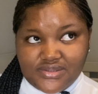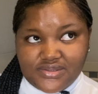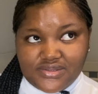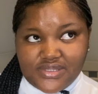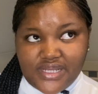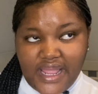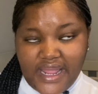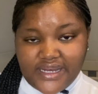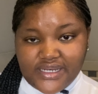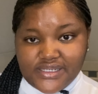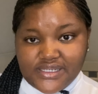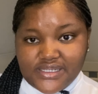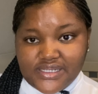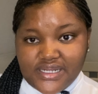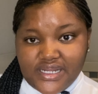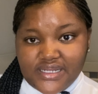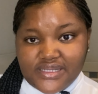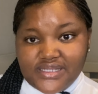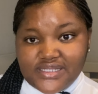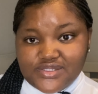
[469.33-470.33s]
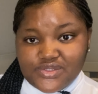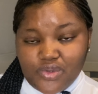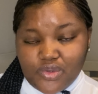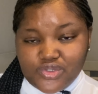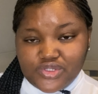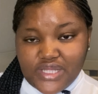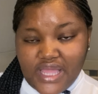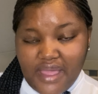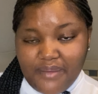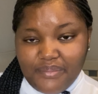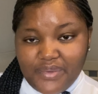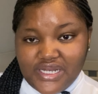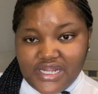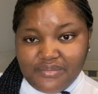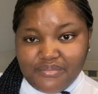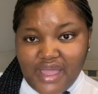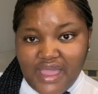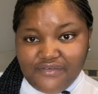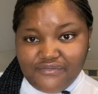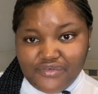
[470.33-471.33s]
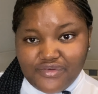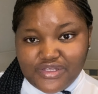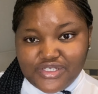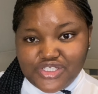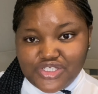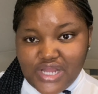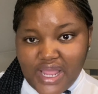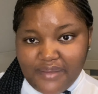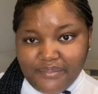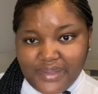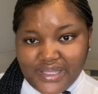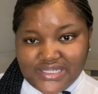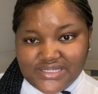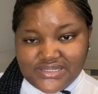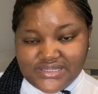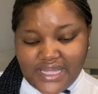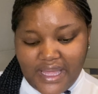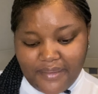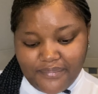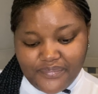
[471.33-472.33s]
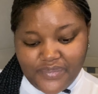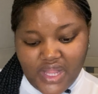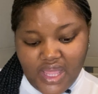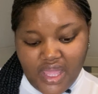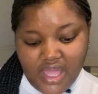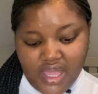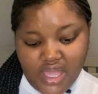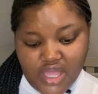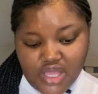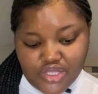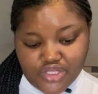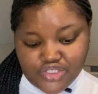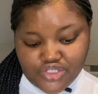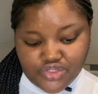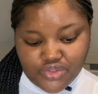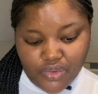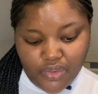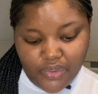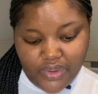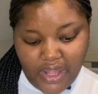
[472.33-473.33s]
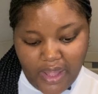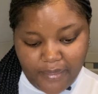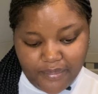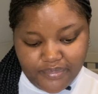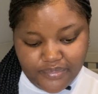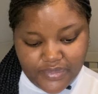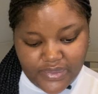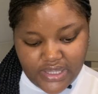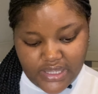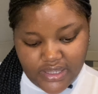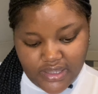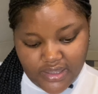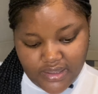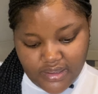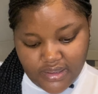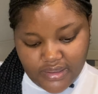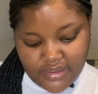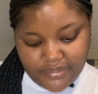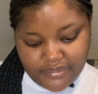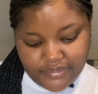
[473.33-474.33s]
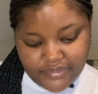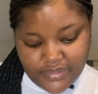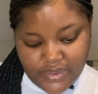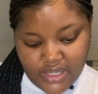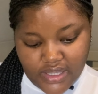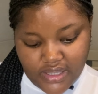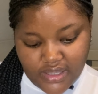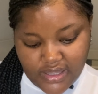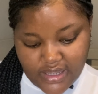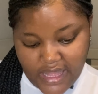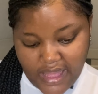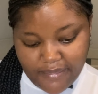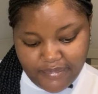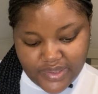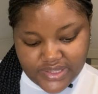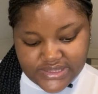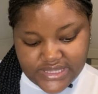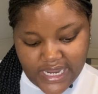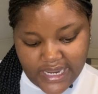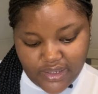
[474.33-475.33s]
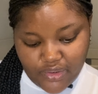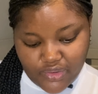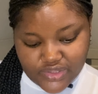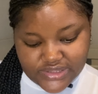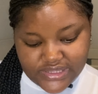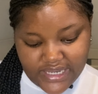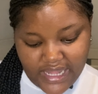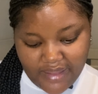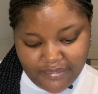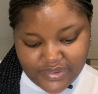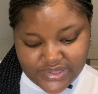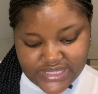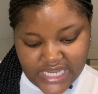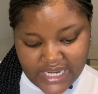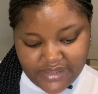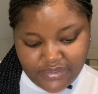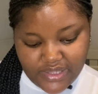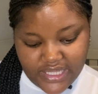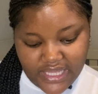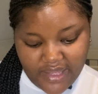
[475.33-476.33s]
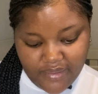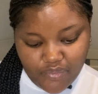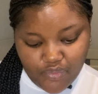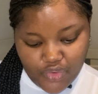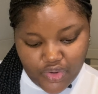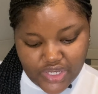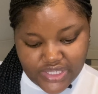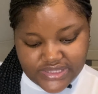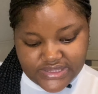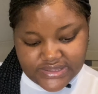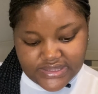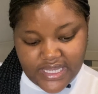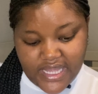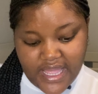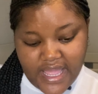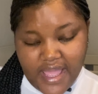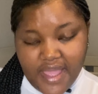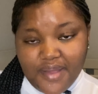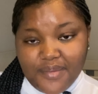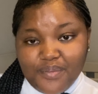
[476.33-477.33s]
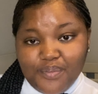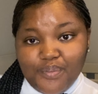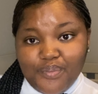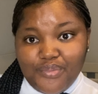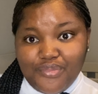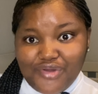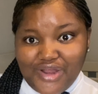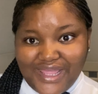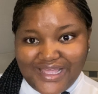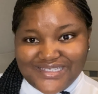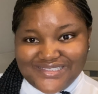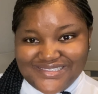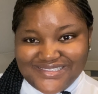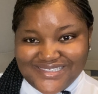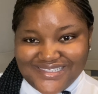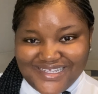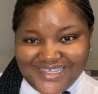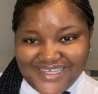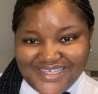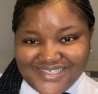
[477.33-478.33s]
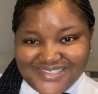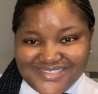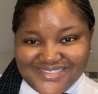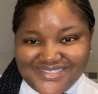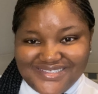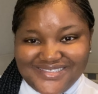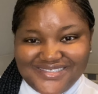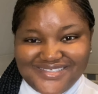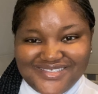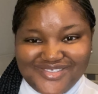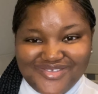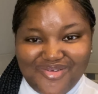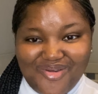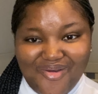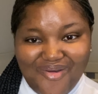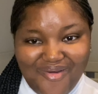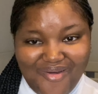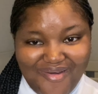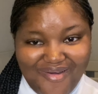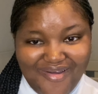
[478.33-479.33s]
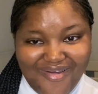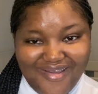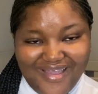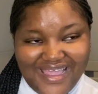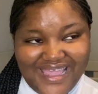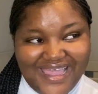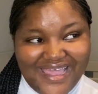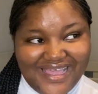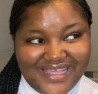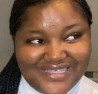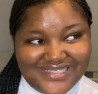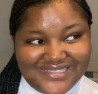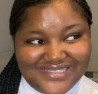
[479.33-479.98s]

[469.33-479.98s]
And this also happened in my first trimester. So yeah, appetite, loss in appetite became worse. Braxton Hicks, yo guys,